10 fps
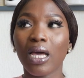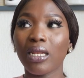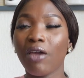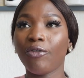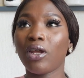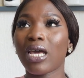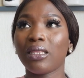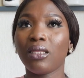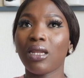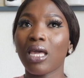And every
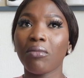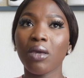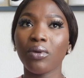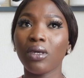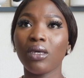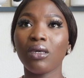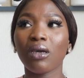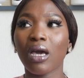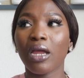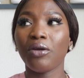other thing, like maybe,
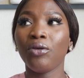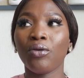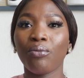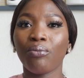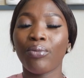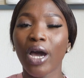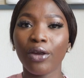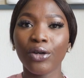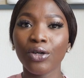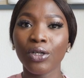I don't know,
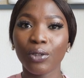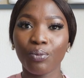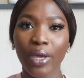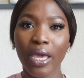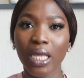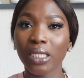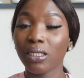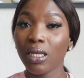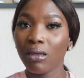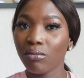biros,
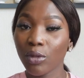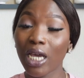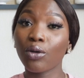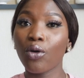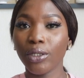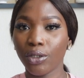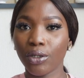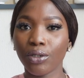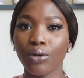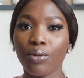pens, can go into
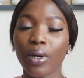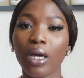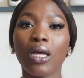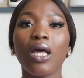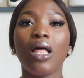your school bag.